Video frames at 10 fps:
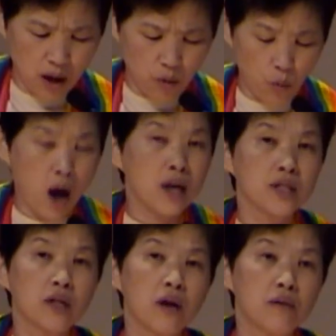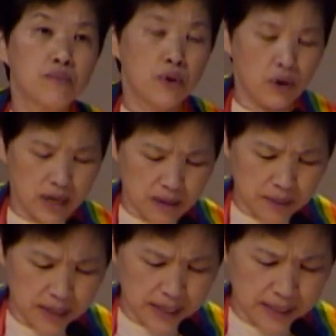was
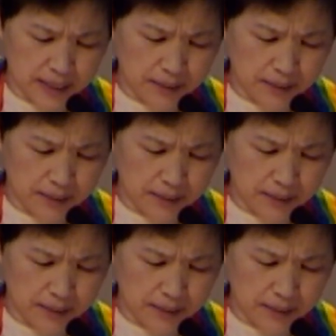prohibited,